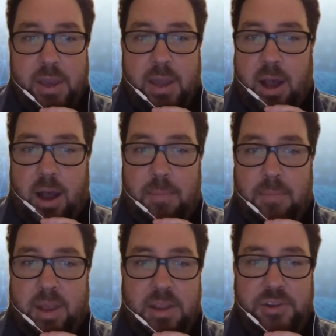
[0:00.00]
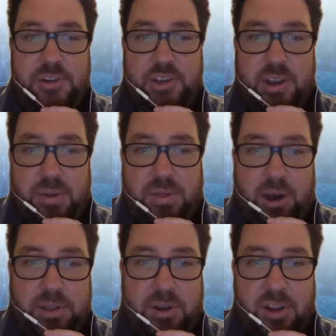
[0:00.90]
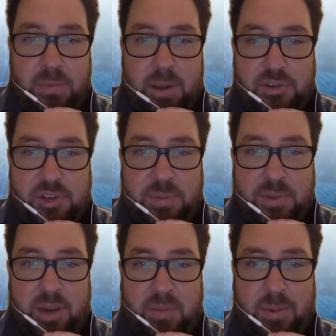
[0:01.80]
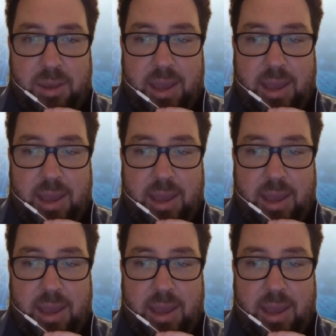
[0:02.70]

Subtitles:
Can you just share your thoughts on your membership in the WBA,